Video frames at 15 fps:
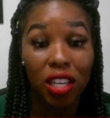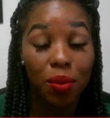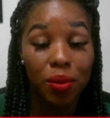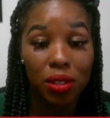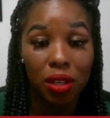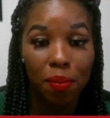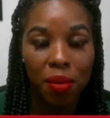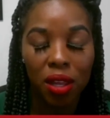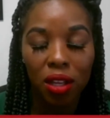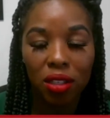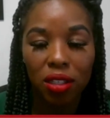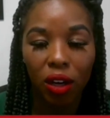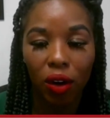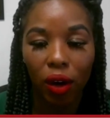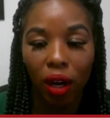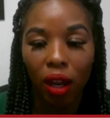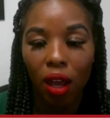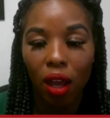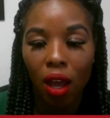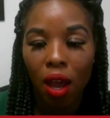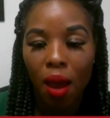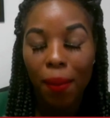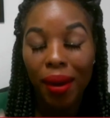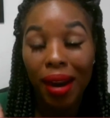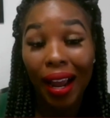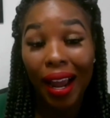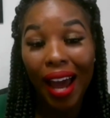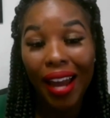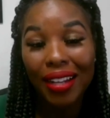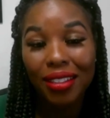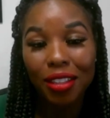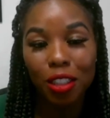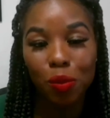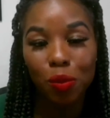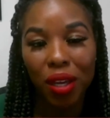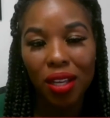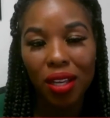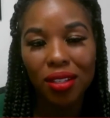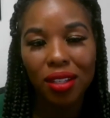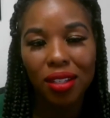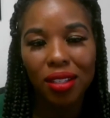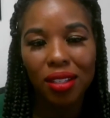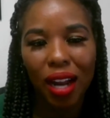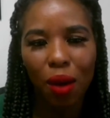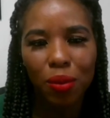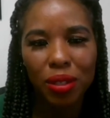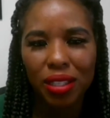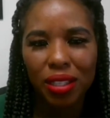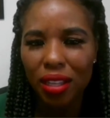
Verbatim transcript: He was in the military, but I got into this business and I was